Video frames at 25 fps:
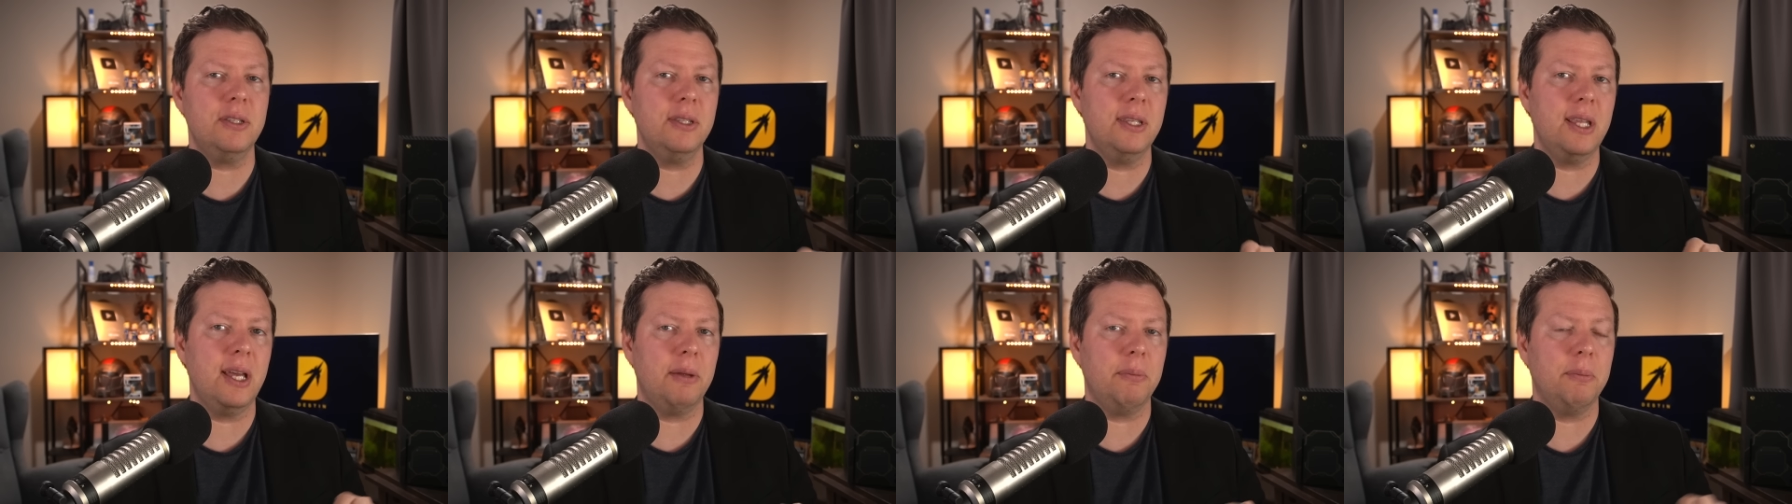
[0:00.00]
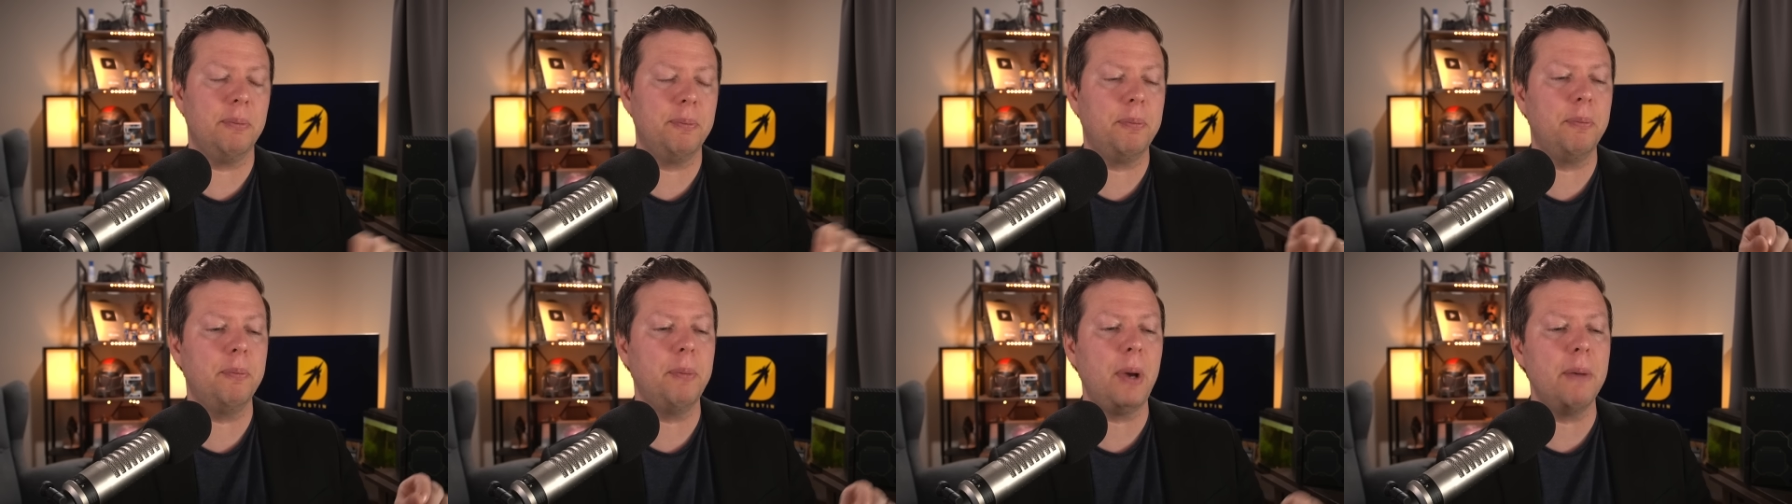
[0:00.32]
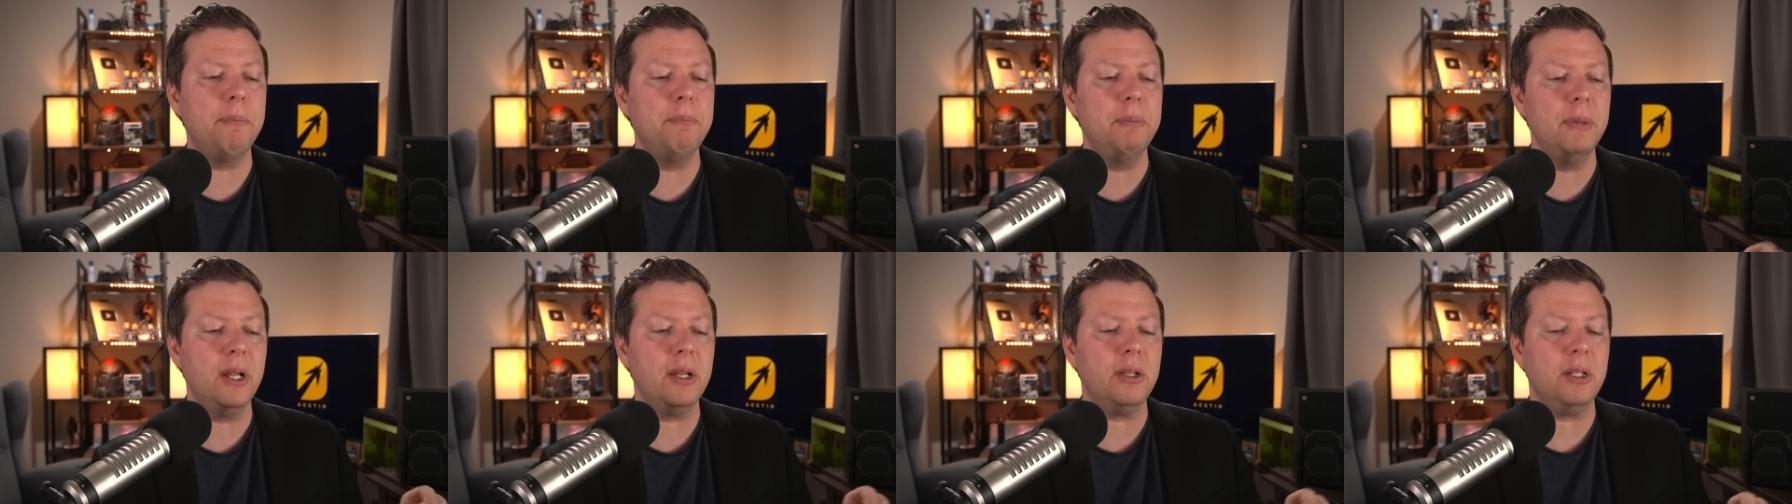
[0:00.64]
that
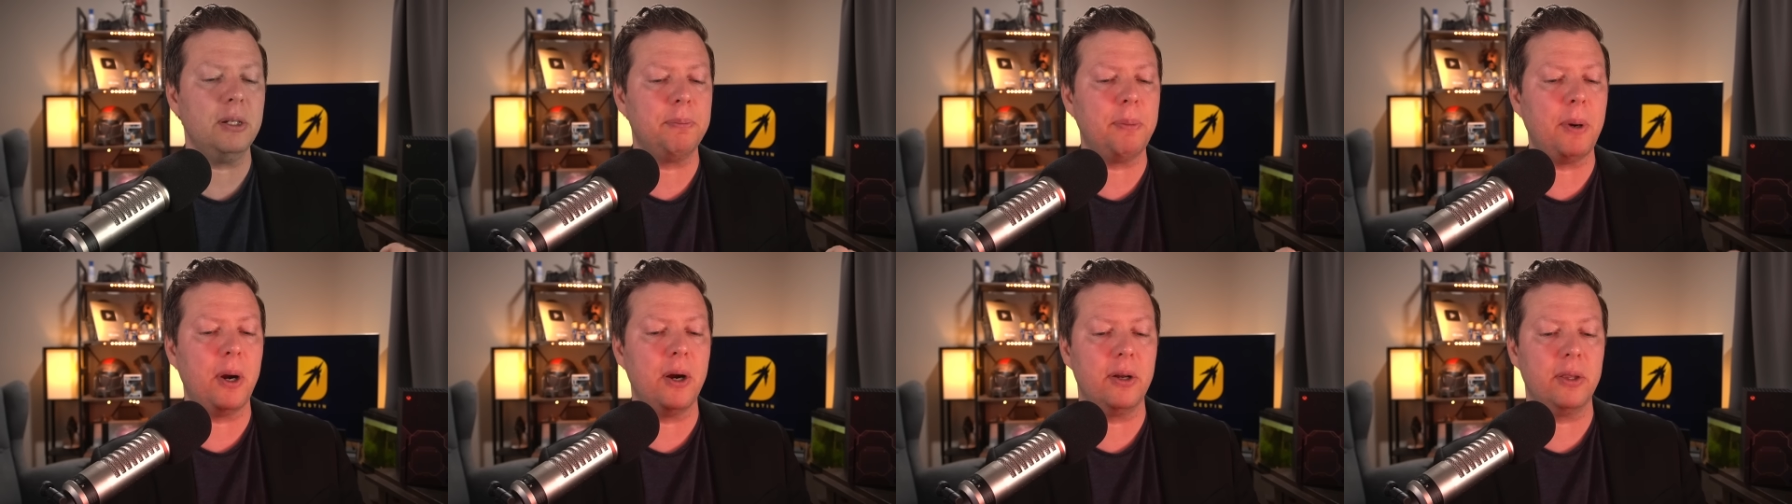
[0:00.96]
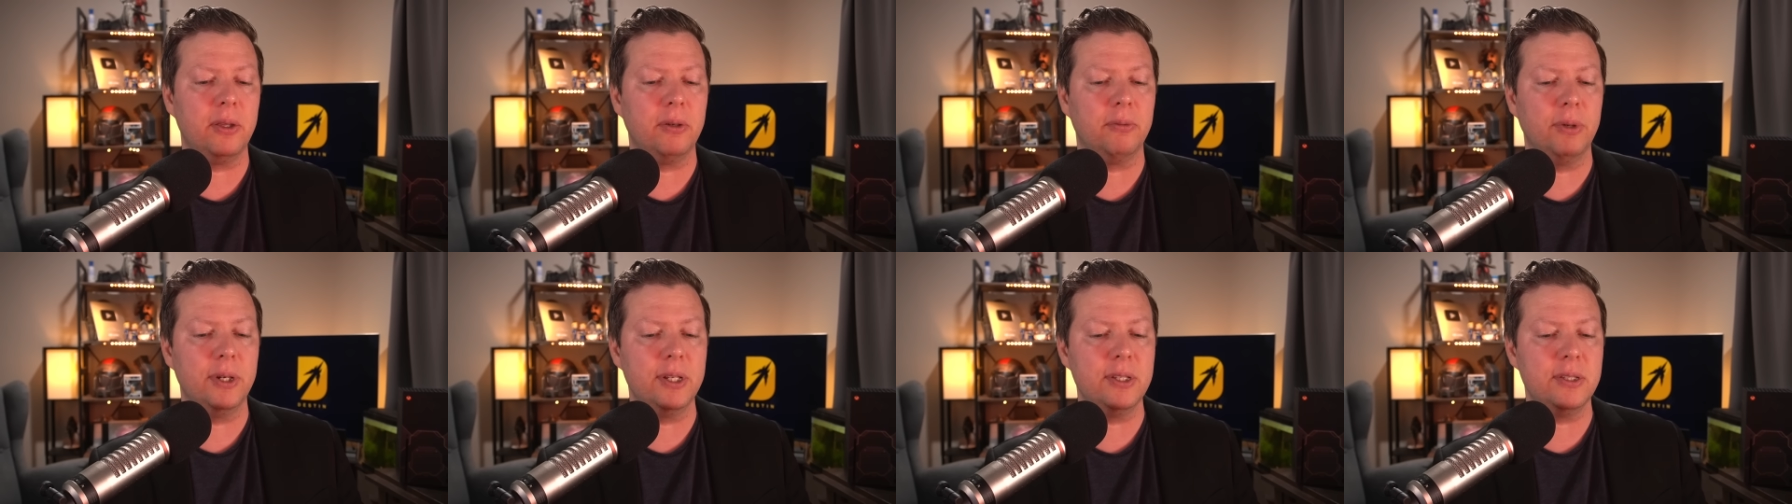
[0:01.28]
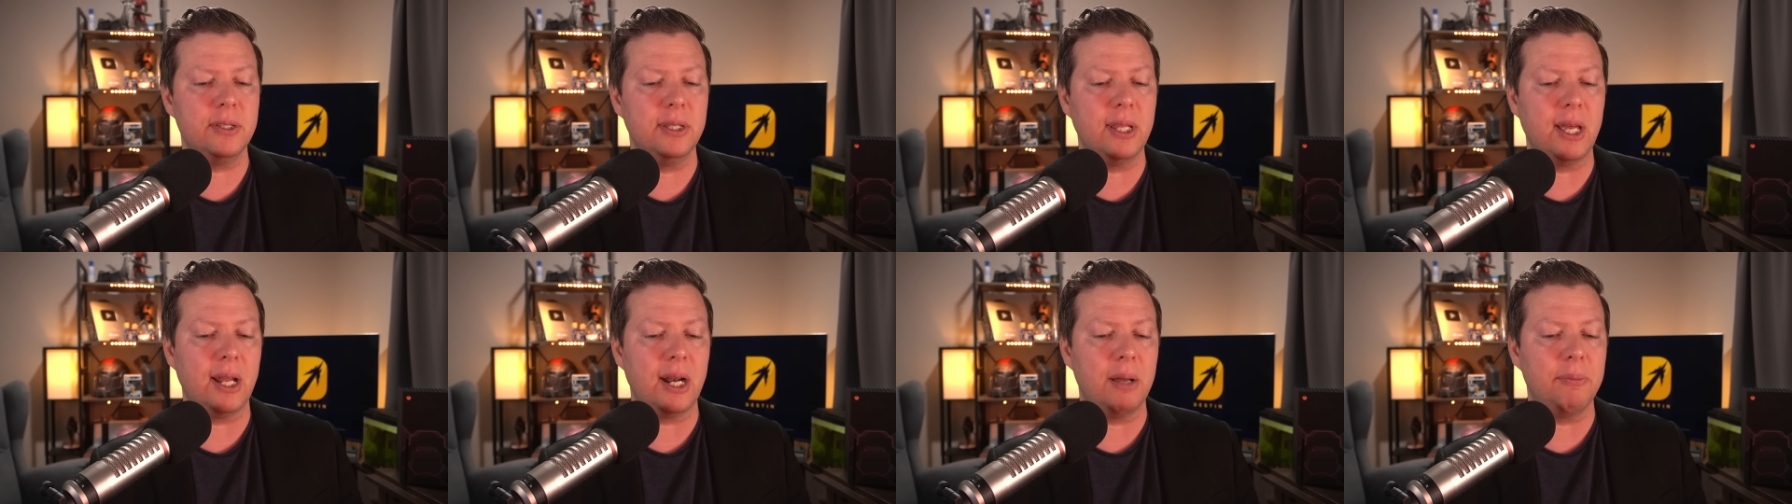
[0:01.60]
another part of the
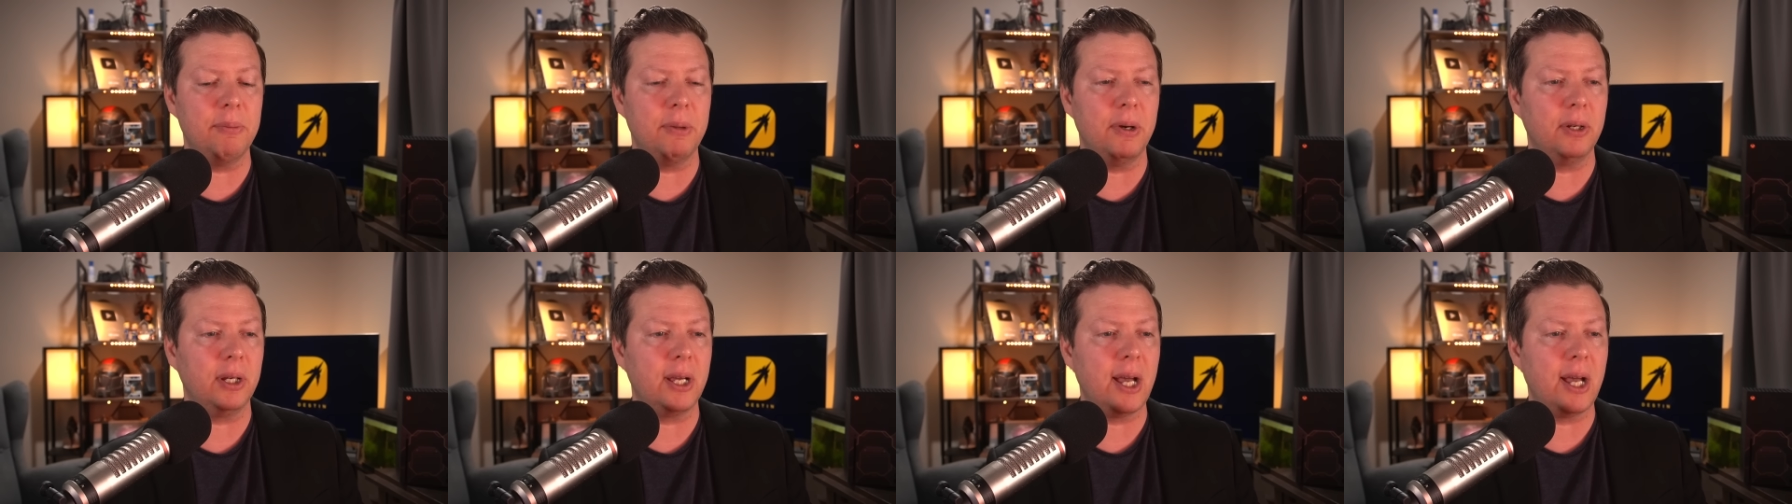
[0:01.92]
reason that I'm